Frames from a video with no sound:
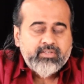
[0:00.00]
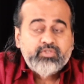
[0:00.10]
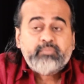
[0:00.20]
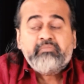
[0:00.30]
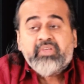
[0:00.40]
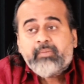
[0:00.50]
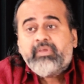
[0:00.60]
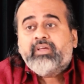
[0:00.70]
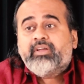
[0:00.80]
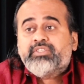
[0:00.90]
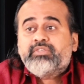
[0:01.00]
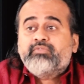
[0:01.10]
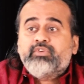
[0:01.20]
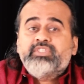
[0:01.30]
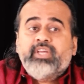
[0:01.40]
So maybe Krishna
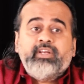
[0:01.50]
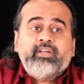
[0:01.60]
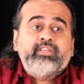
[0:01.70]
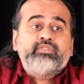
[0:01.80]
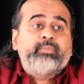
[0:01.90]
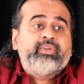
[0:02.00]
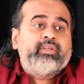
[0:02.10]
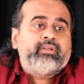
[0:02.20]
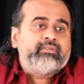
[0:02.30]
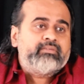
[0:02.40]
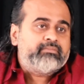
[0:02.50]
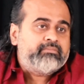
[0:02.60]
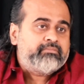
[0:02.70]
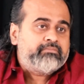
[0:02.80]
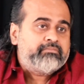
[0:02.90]
was genetically superior
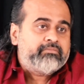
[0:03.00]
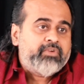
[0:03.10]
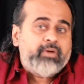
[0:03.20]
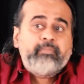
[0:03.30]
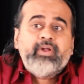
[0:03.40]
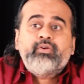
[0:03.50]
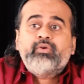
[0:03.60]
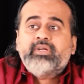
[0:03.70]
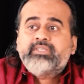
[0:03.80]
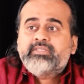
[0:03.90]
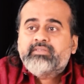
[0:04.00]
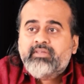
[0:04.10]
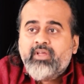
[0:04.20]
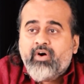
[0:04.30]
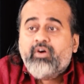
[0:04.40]
compared to Kans.
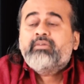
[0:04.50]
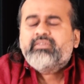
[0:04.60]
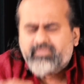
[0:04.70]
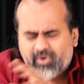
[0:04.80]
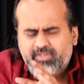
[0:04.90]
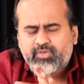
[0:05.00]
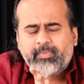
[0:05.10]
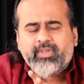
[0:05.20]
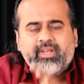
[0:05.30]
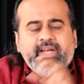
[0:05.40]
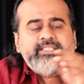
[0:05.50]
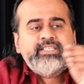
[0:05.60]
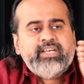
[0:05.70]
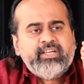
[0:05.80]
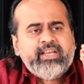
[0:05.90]
Or not superior, let's say
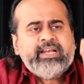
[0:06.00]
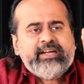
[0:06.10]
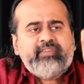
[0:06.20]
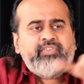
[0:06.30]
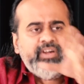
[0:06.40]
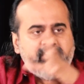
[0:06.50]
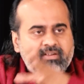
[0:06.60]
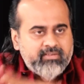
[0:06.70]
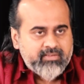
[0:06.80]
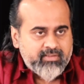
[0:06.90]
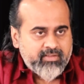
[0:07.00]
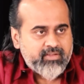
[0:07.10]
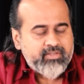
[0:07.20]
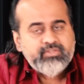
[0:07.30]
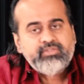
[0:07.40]
genetically different.
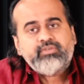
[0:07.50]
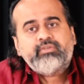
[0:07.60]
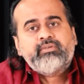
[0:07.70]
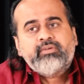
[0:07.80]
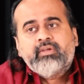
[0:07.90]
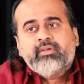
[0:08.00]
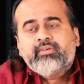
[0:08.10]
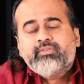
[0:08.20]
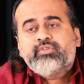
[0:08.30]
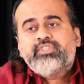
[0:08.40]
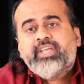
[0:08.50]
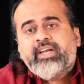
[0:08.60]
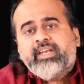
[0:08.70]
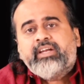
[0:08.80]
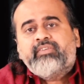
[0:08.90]
So those
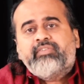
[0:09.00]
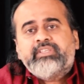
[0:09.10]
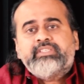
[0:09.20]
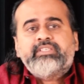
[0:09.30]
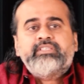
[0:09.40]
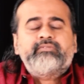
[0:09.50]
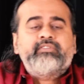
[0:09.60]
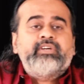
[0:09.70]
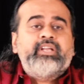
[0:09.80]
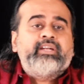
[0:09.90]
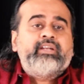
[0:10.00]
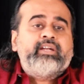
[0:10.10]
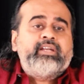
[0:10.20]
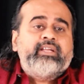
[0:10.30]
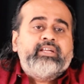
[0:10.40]
genetic differences were
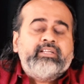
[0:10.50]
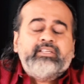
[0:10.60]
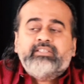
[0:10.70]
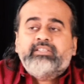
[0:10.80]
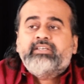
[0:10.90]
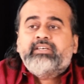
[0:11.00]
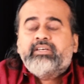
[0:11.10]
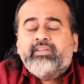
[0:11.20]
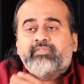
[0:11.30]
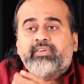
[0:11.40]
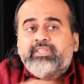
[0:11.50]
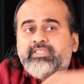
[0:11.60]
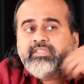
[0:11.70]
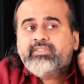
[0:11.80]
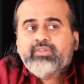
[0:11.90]
dictating the
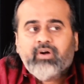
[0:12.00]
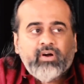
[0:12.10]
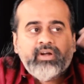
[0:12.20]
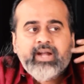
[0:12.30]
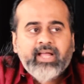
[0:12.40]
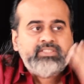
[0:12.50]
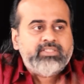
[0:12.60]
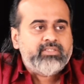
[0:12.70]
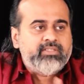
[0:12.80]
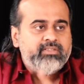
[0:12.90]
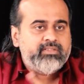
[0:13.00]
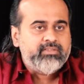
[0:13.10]
difference in thought and action.